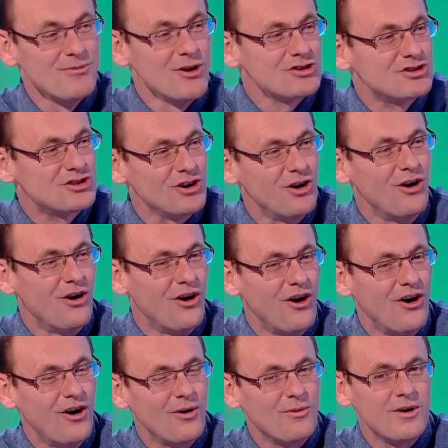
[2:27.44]
not
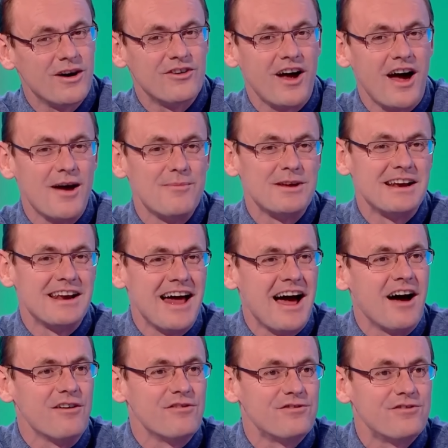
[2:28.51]
sure whether I'm in
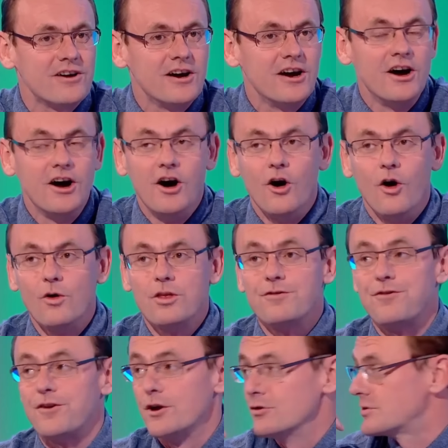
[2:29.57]
love or
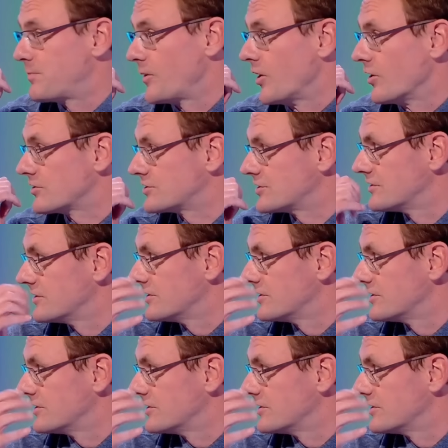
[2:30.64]
the flu's blocked.